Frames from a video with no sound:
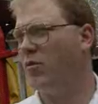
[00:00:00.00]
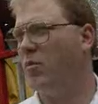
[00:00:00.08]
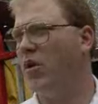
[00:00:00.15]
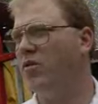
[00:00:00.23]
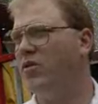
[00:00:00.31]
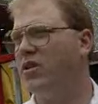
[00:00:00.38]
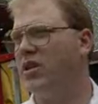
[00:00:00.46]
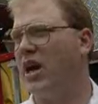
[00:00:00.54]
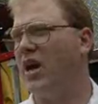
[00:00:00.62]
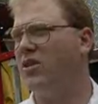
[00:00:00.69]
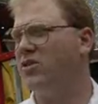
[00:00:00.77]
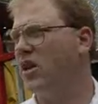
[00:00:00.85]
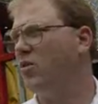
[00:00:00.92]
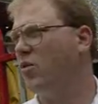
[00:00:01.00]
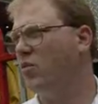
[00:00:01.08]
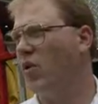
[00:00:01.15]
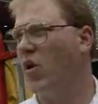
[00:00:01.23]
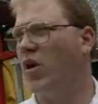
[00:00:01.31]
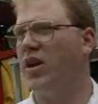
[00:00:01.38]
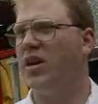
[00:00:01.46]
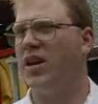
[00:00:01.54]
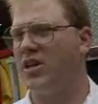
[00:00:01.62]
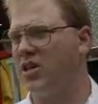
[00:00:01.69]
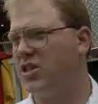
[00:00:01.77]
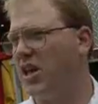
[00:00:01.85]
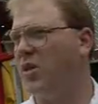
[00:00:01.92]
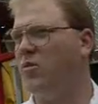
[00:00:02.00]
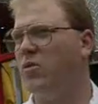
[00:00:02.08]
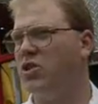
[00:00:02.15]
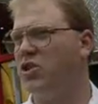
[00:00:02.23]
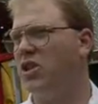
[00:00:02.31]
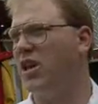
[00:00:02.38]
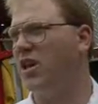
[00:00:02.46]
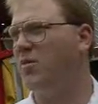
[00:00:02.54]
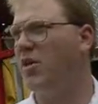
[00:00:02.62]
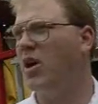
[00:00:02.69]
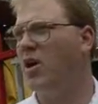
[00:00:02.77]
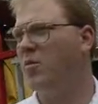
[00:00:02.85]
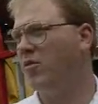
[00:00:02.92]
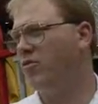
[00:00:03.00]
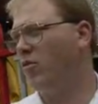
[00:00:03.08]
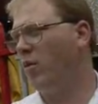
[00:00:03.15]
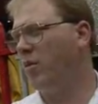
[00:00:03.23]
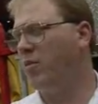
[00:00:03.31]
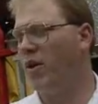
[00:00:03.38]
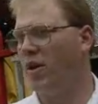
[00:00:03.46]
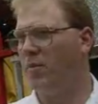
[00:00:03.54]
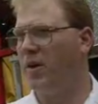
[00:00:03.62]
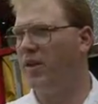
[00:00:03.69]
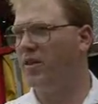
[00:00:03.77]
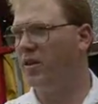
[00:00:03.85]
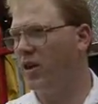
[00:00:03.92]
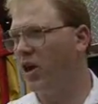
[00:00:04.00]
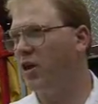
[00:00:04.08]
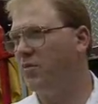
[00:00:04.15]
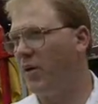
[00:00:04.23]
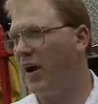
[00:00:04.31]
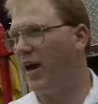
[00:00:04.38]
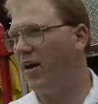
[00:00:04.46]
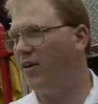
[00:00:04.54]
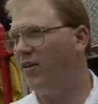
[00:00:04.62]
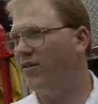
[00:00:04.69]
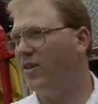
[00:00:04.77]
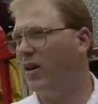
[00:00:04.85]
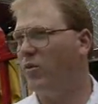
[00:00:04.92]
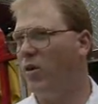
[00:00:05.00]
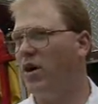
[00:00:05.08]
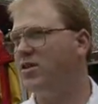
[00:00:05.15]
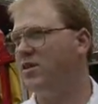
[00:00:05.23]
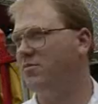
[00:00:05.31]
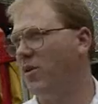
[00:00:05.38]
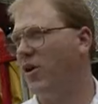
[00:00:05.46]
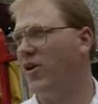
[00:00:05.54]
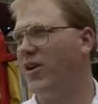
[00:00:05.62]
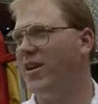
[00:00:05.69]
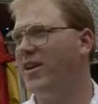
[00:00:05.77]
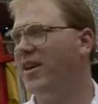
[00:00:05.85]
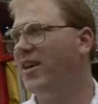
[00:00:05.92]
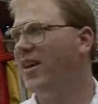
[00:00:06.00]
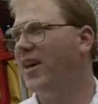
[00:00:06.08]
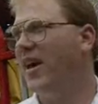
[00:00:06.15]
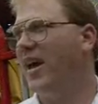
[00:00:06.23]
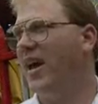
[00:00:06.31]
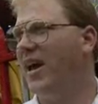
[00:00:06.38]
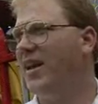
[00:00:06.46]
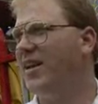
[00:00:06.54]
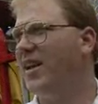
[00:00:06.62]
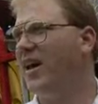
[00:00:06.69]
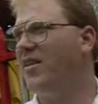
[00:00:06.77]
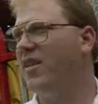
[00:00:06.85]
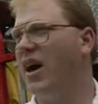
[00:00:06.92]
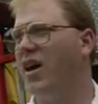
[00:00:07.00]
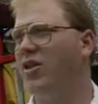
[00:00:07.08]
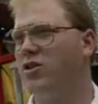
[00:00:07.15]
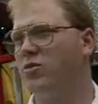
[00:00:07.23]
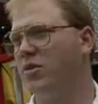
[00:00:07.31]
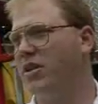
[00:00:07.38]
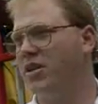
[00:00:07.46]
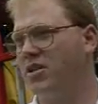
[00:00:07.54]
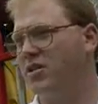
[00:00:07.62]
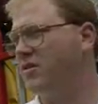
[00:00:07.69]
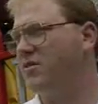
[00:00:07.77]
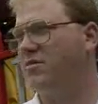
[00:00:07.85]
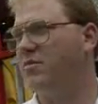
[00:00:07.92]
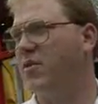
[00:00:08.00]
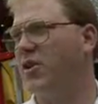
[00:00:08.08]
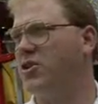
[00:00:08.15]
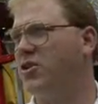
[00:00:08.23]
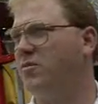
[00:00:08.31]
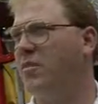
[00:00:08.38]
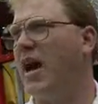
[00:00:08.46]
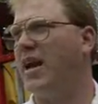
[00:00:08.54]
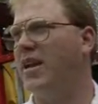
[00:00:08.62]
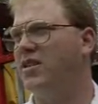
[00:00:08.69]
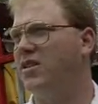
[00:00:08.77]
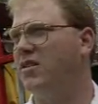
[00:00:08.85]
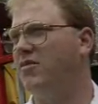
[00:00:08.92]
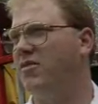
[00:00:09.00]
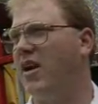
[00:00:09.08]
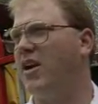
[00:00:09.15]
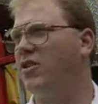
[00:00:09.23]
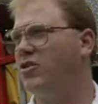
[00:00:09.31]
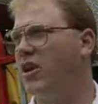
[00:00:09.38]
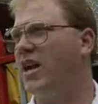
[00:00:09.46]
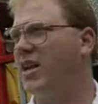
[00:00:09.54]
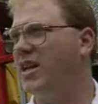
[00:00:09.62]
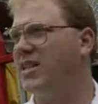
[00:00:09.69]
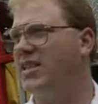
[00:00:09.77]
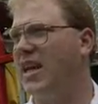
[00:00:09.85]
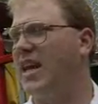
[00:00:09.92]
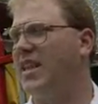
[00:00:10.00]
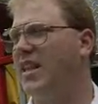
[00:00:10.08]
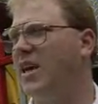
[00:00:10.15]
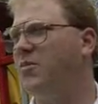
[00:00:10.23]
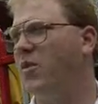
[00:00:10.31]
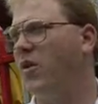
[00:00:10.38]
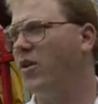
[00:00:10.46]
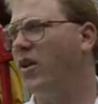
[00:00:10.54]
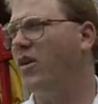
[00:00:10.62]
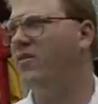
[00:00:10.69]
remove the tires that were burning, extinguish them before we put them in the good pile that wasn't burning, and the others we just pushed it back into the fire and tried to contain that part